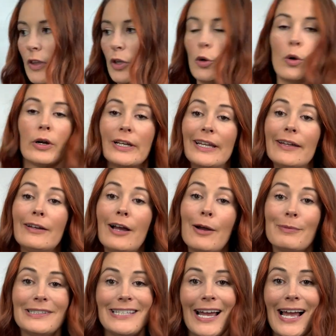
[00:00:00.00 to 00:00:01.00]
Courtney,
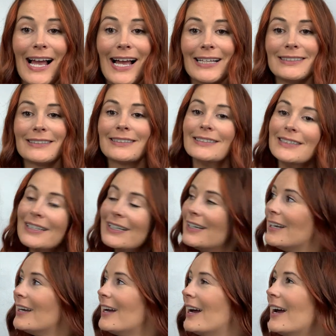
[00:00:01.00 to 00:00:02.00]
common ties,
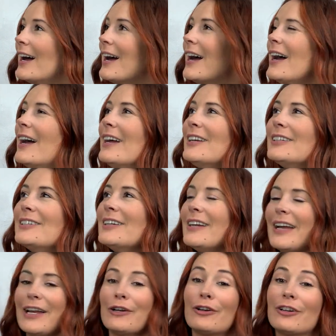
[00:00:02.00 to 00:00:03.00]

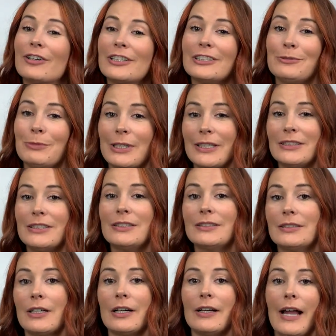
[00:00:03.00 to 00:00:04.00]
encouraged me to
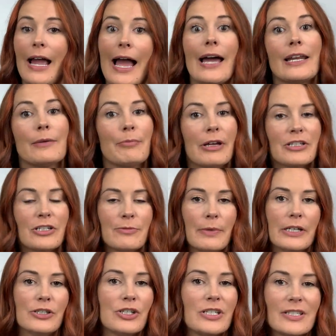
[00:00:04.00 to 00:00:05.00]
start adding
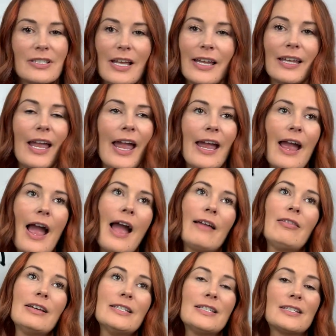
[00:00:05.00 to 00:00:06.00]
measurements. She's like, hey, I
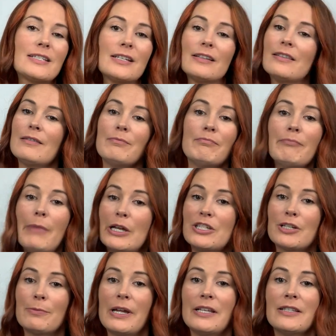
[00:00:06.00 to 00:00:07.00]
list
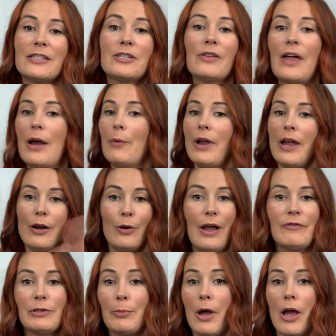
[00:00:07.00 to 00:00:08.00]
measurements so that way I don't
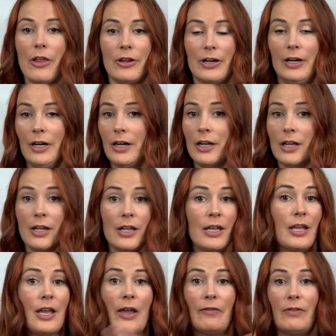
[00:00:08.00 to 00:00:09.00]
have to bother.
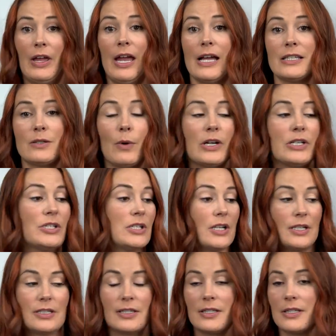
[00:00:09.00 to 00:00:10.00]
If they ask
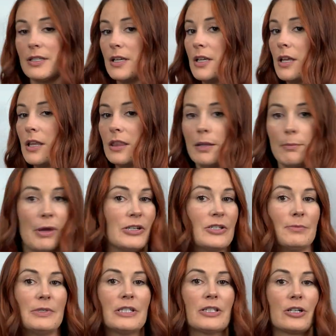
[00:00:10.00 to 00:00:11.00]
questions, the
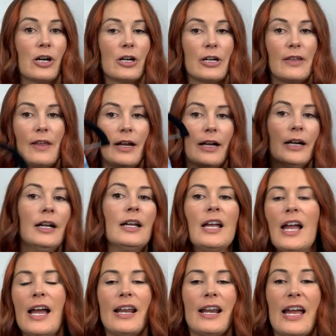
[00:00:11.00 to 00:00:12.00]
measurements are already there.
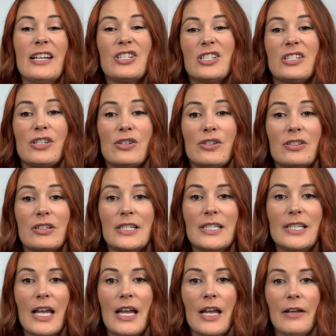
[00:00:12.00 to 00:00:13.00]
And I just usually
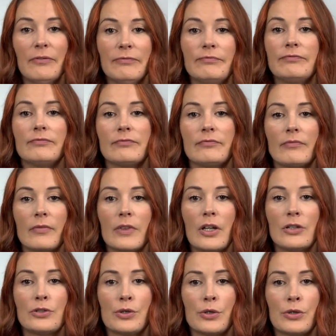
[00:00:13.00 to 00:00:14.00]
say,
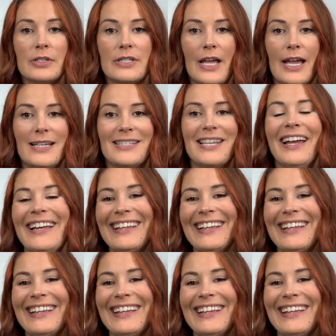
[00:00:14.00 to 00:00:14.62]
true to size.